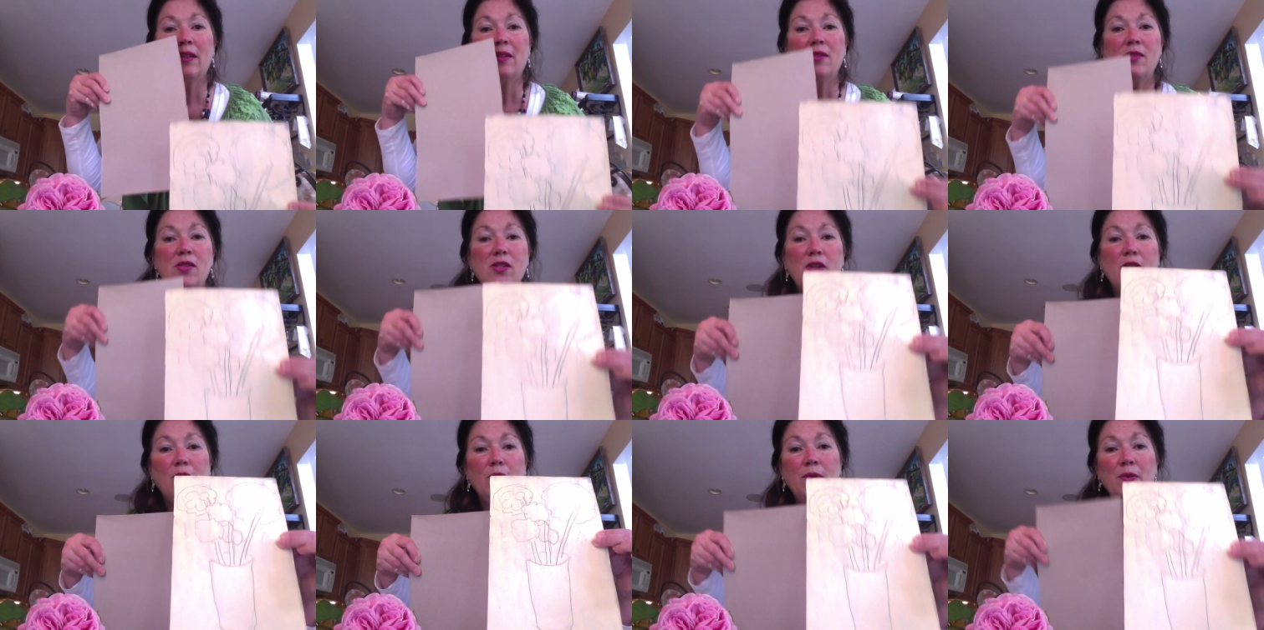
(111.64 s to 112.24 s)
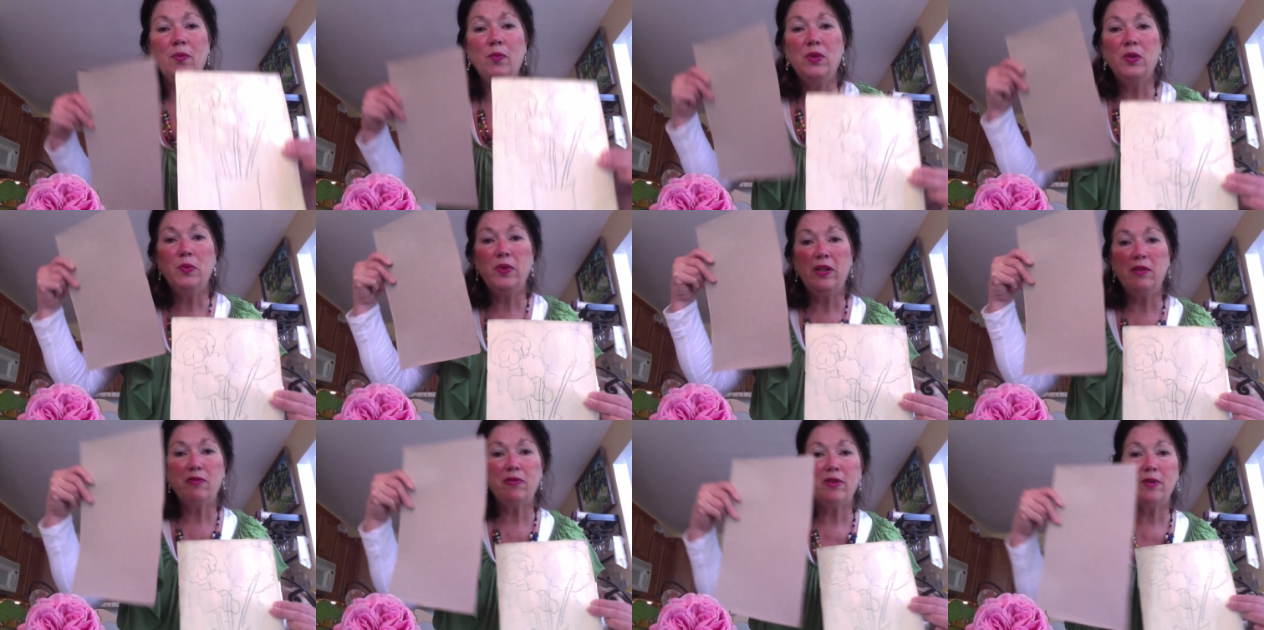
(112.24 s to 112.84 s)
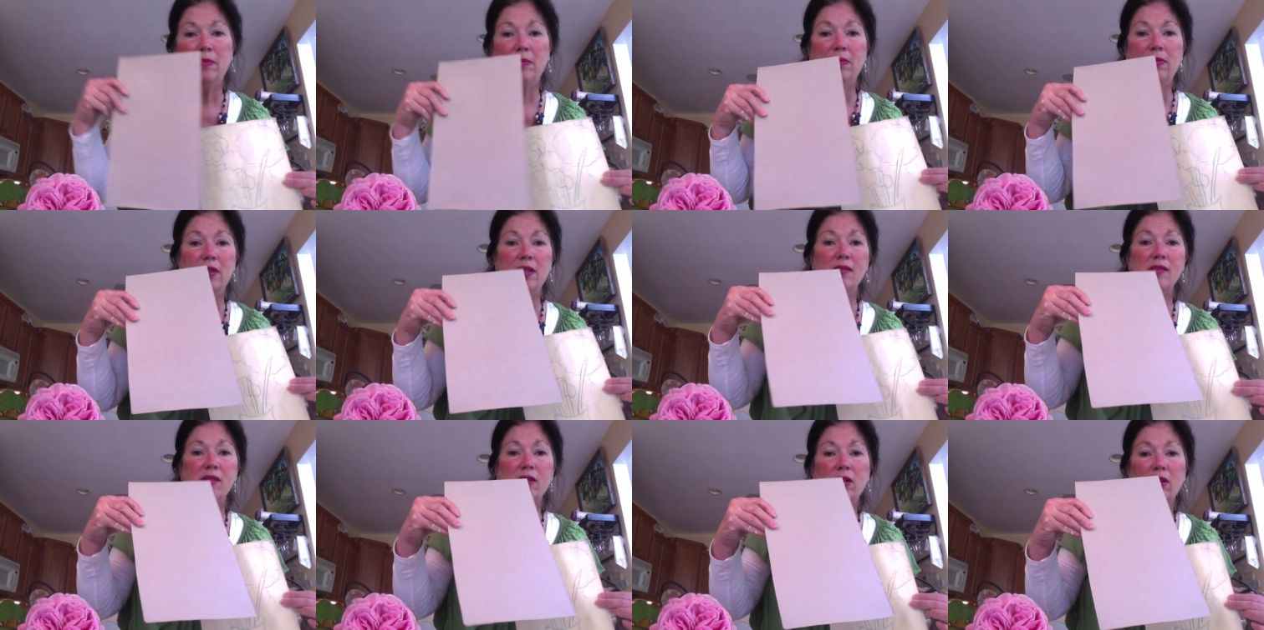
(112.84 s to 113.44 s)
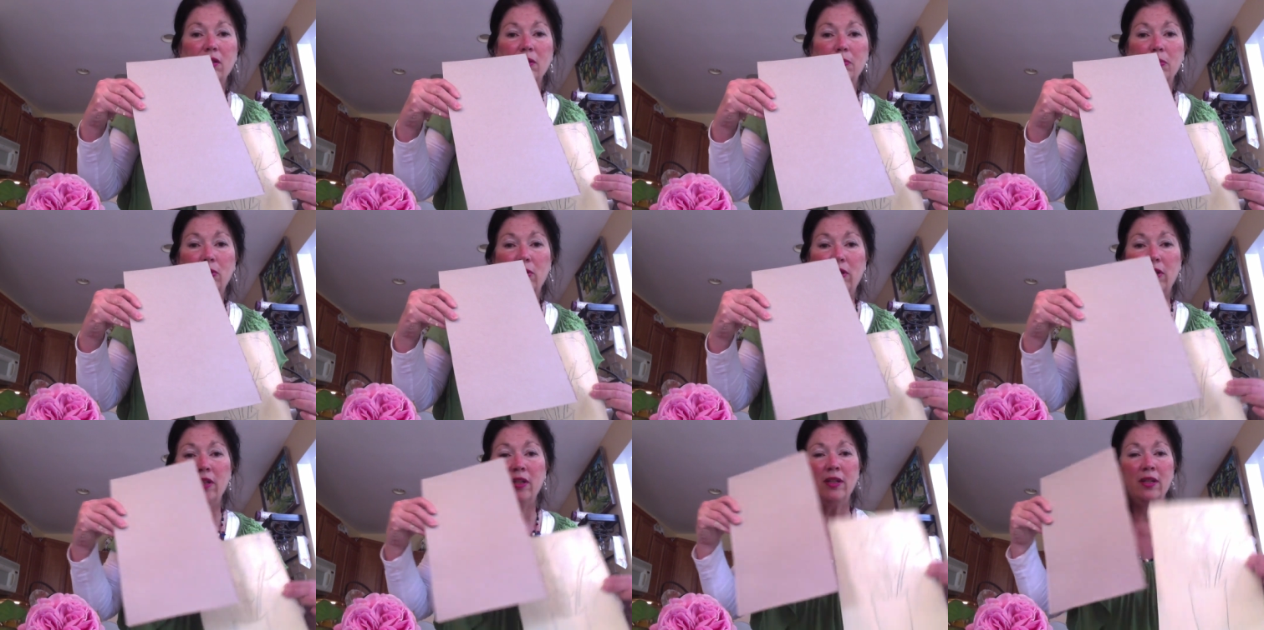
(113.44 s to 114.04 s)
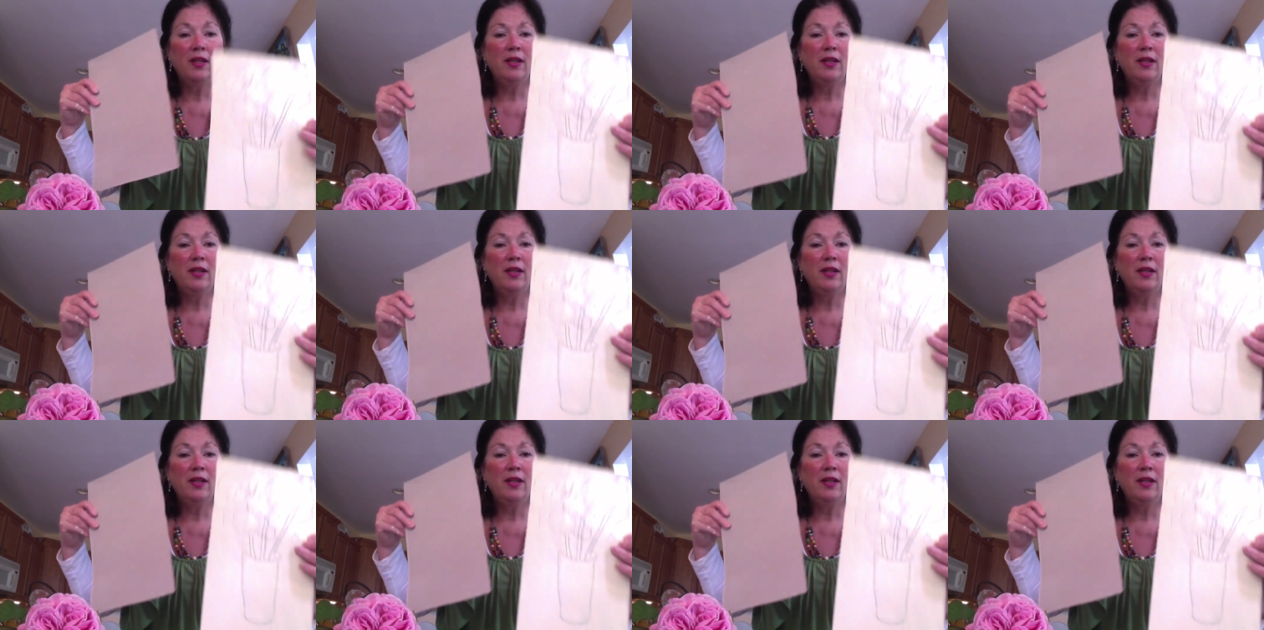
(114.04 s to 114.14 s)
So we went from this cardboard